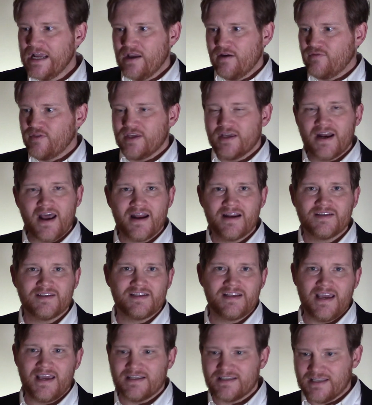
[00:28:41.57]
if the United
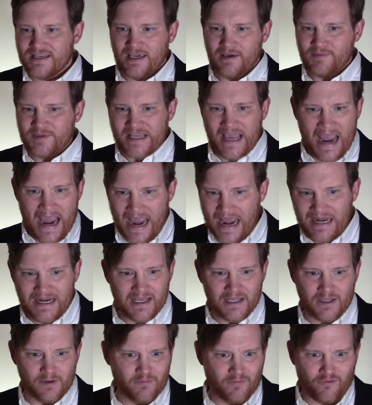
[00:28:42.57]
States keeps
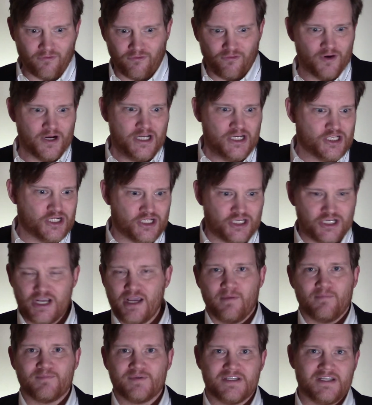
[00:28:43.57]
handing them free
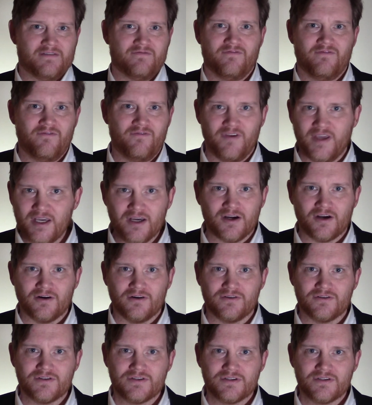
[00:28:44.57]
ships and
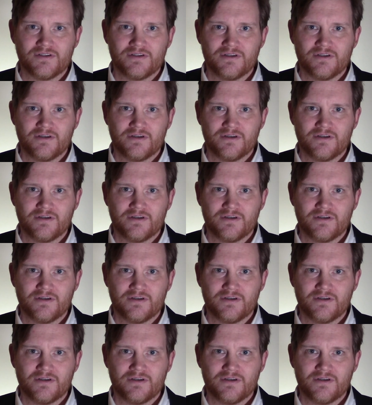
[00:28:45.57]
vehicles.